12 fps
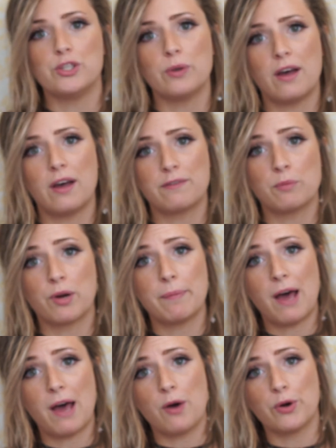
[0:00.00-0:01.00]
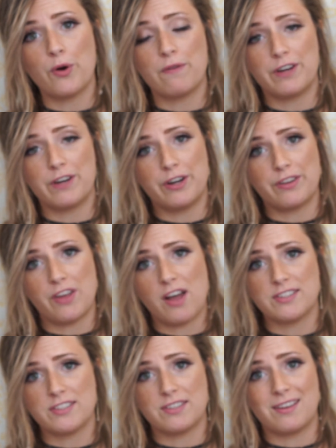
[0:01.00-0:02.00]
You have more power over your
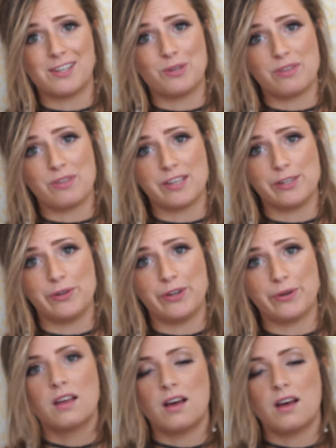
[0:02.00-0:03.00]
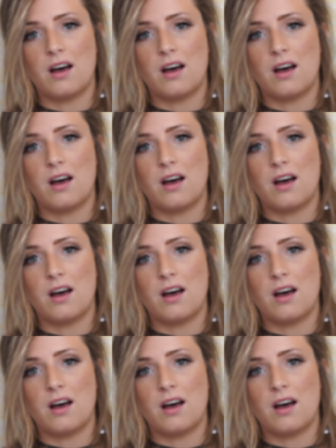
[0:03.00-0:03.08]
thoughts than you think you do.